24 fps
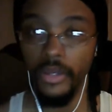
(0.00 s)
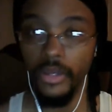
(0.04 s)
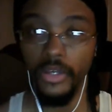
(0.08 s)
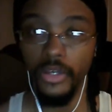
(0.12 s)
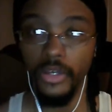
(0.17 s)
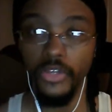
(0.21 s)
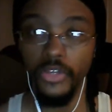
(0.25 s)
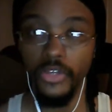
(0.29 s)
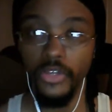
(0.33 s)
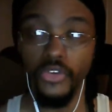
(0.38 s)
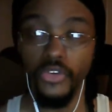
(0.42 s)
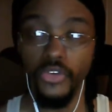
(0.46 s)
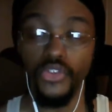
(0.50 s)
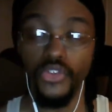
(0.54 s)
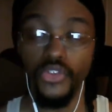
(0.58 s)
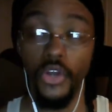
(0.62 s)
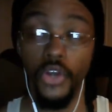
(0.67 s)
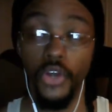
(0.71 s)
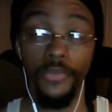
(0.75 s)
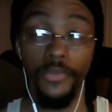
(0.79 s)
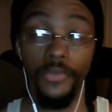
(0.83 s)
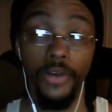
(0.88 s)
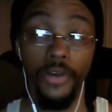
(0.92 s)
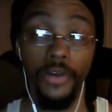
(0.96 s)
So
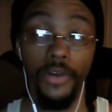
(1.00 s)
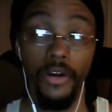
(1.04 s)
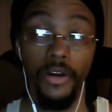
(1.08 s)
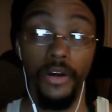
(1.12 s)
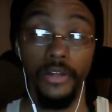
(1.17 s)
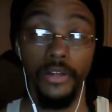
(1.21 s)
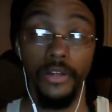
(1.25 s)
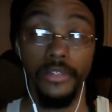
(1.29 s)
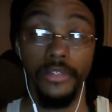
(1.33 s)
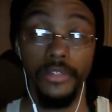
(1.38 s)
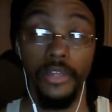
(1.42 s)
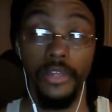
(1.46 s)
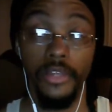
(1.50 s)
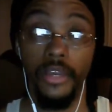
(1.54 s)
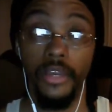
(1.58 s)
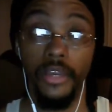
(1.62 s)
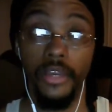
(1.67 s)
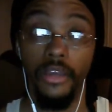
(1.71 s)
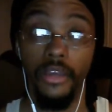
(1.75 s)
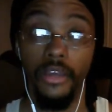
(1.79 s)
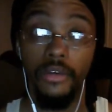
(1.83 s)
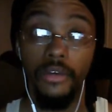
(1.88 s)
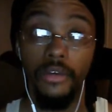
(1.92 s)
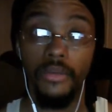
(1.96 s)
far, it's like,
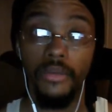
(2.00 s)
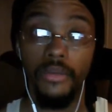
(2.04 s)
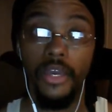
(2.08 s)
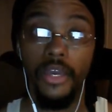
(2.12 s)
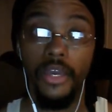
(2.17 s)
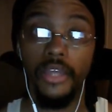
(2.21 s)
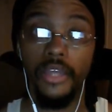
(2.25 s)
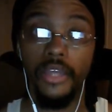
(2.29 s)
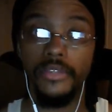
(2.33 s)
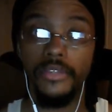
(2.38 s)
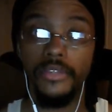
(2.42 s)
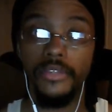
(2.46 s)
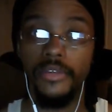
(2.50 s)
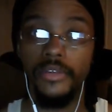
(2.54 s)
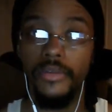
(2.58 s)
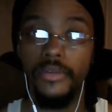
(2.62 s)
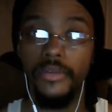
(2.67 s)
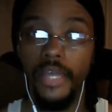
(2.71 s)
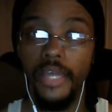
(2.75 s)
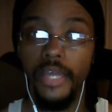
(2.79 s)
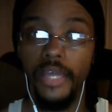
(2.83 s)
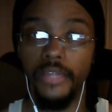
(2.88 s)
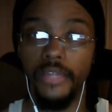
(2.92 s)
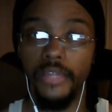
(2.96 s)
okay, so
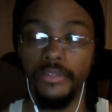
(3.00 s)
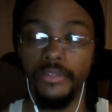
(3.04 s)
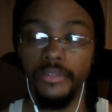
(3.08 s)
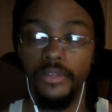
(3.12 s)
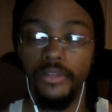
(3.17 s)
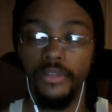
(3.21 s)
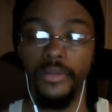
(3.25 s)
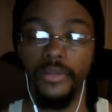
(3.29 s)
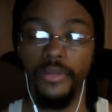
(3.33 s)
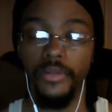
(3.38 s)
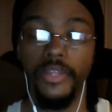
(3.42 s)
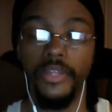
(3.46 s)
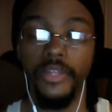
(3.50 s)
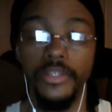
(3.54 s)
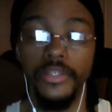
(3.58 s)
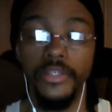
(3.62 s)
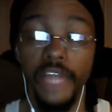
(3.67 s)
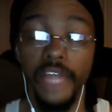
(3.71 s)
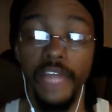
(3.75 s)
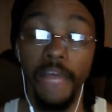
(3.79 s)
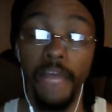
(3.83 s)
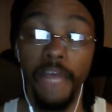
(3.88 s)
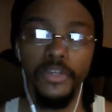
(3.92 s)
that's the only thing that stopped you.